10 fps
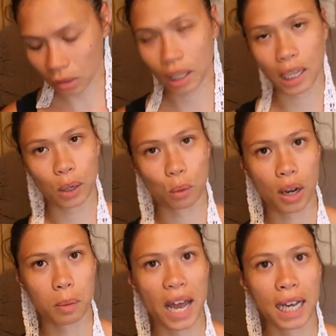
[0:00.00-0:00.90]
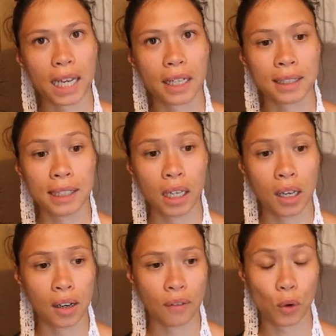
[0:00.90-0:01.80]
like rug backings
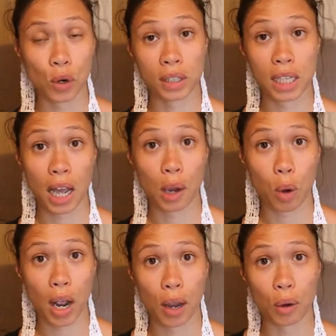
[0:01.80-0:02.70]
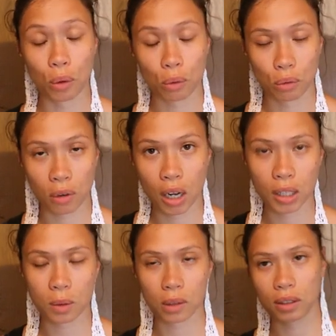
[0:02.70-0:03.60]
for DIY
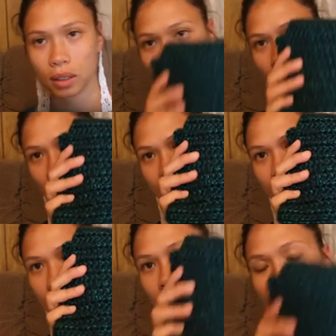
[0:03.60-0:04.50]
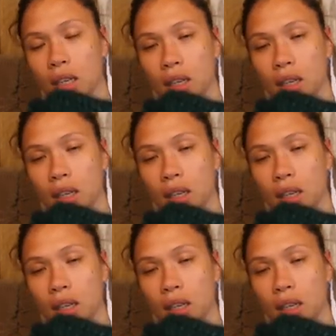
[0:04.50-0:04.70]
rugs such as this.